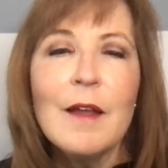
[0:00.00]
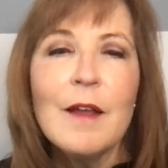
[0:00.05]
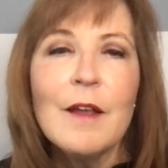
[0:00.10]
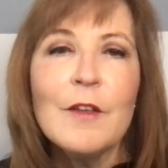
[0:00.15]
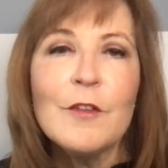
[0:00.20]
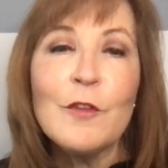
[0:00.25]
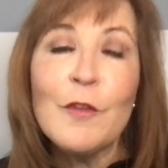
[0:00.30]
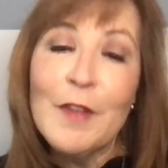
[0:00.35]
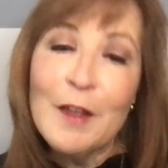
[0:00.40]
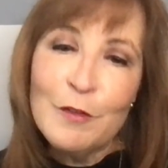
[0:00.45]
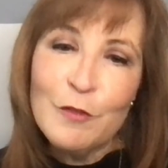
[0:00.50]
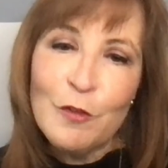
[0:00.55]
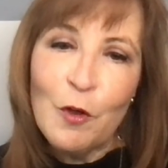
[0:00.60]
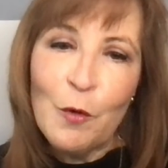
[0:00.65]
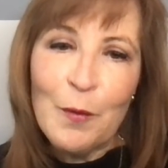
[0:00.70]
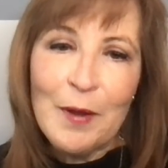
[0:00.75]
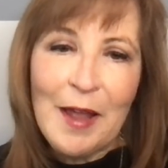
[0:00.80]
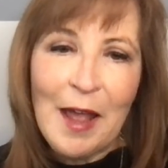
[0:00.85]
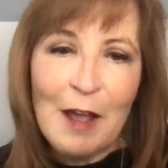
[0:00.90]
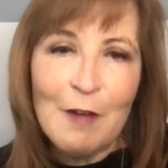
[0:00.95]
So that's
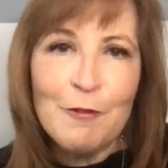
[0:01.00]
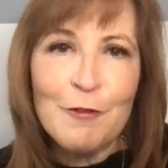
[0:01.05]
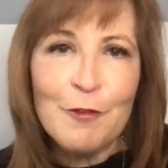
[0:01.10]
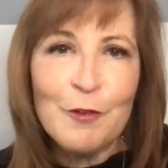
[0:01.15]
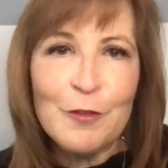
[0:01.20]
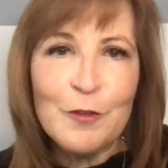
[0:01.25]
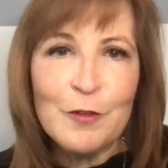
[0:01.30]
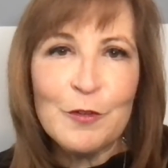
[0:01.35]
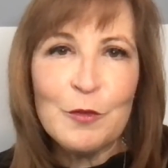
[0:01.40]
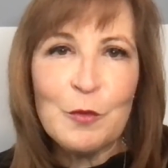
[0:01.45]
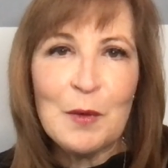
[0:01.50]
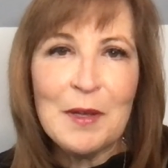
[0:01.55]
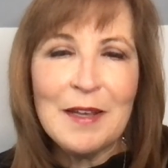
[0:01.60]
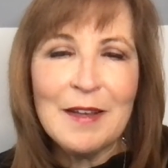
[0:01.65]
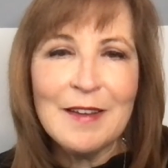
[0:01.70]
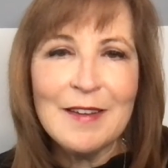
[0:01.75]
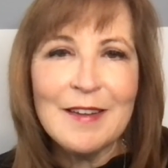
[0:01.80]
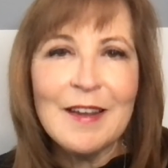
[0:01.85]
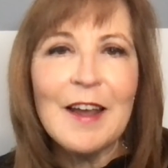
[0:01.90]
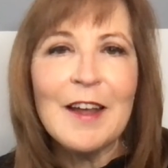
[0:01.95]
all we have for this
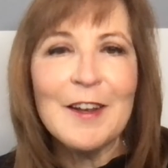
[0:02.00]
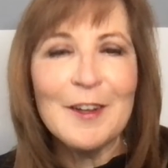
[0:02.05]
week,